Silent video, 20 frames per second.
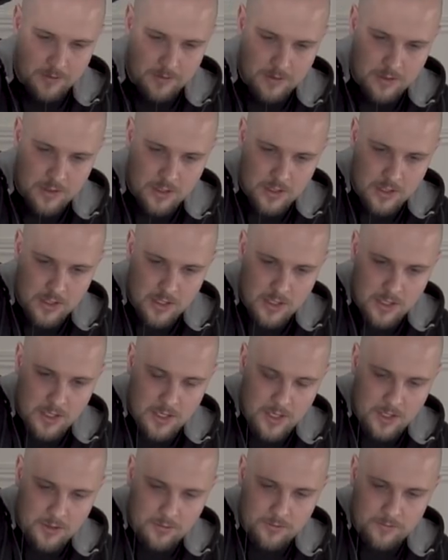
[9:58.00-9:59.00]
the
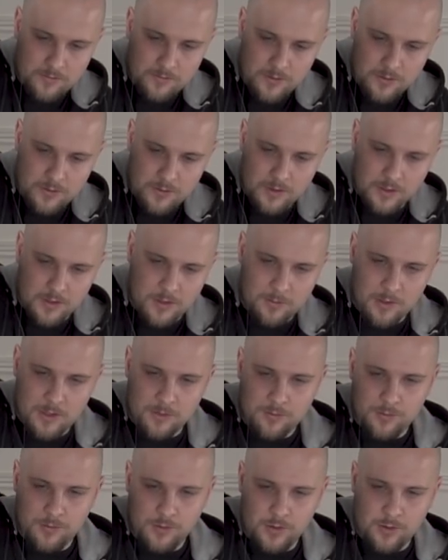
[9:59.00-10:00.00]
cloud floating. I
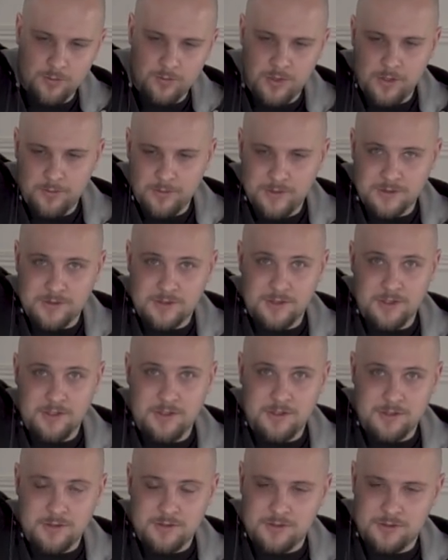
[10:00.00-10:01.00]
mean, you can probably see
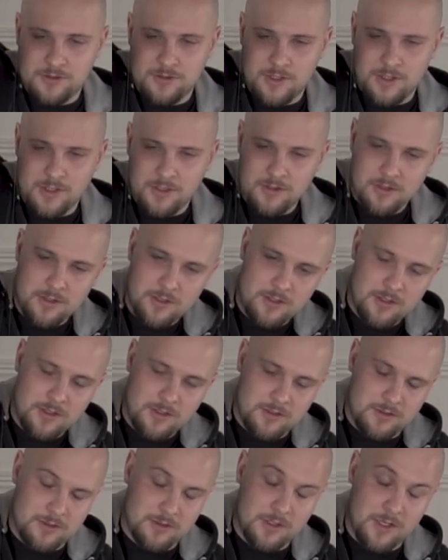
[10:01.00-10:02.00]
the string,
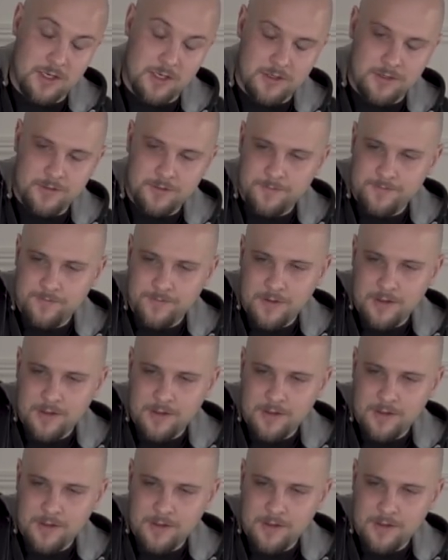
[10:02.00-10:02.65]
the hair,